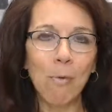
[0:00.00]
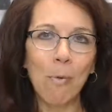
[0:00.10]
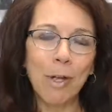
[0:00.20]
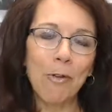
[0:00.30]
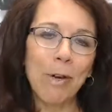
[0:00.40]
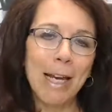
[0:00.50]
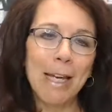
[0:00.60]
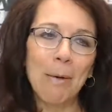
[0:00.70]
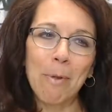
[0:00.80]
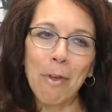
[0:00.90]
when you're
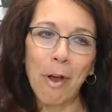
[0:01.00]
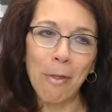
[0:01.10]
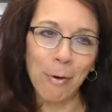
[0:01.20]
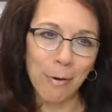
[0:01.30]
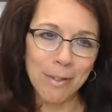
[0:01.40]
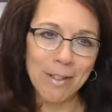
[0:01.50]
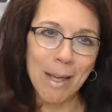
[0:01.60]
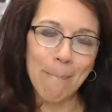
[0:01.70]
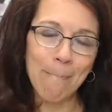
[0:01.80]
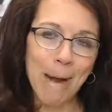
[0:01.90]
eating with others
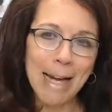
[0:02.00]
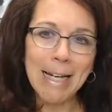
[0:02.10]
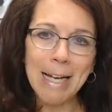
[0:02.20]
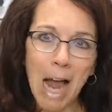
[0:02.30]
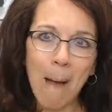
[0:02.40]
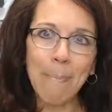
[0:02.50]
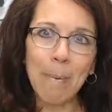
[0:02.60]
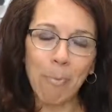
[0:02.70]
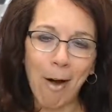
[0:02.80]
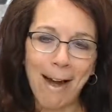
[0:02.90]
that might not
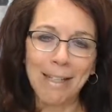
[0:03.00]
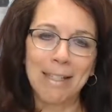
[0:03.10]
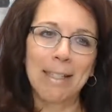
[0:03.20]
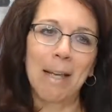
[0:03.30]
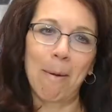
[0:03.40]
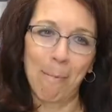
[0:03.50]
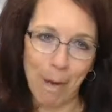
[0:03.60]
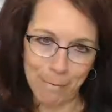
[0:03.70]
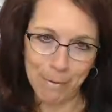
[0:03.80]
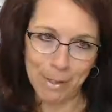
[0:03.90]
be practicing
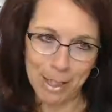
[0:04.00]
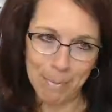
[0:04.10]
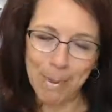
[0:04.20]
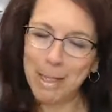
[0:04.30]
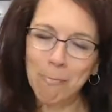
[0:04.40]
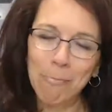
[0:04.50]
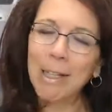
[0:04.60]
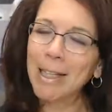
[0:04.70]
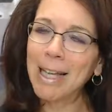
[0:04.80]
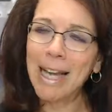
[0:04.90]
mindfulness, but it
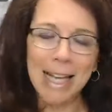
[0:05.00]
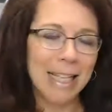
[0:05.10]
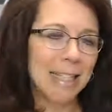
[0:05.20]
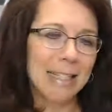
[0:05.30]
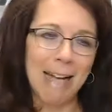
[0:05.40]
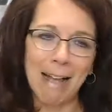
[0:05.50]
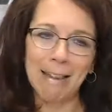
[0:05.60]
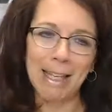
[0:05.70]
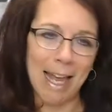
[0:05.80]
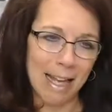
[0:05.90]
really is
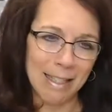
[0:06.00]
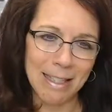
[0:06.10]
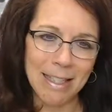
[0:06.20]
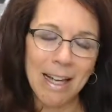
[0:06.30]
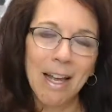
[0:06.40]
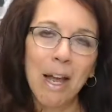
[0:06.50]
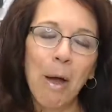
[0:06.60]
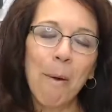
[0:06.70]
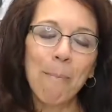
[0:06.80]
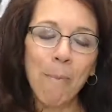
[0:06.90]
not the case.
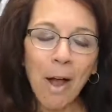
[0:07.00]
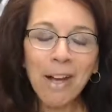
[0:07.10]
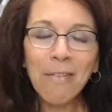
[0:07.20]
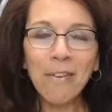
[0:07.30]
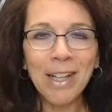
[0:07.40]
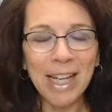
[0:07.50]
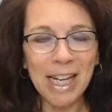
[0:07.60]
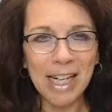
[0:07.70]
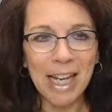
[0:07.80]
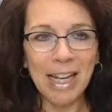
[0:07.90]
Mindful
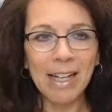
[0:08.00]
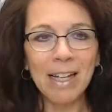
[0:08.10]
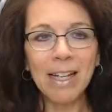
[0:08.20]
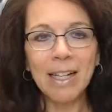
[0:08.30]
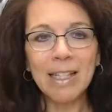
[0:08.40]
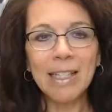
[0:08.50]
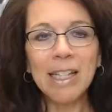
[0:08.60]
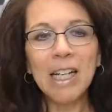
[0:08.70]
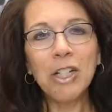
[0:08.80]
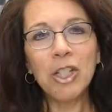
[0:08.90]
eating
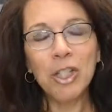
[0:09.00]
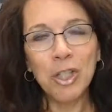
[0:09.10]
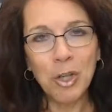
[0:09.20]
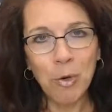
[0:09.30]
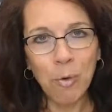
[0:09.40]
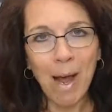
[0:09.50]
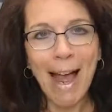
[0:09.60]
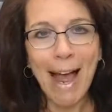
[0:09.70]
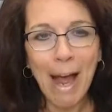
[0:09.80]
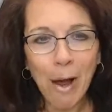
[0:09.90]
teaches you
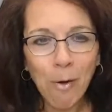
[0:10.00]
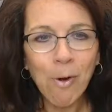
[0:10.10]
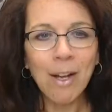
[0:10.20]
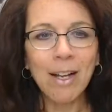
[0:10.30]
how